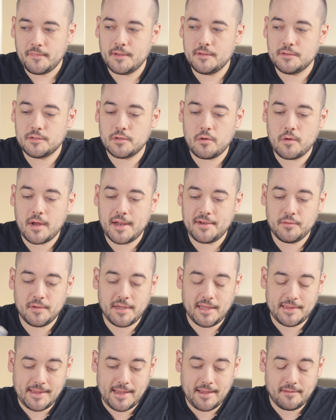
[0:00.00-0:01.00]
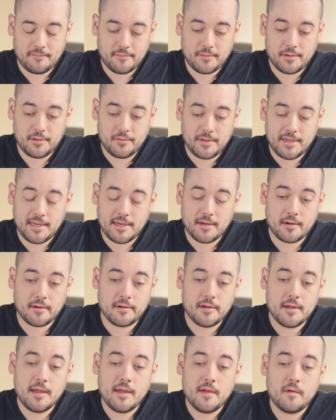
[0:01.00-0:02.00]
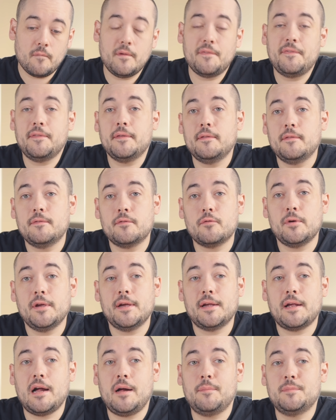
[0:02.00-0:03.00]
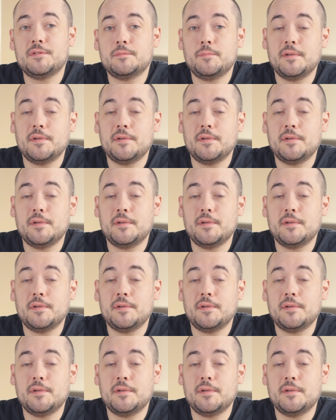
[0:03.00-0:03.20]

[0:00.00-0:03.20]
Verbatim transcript: So I do get that for you here with the Three of Cups.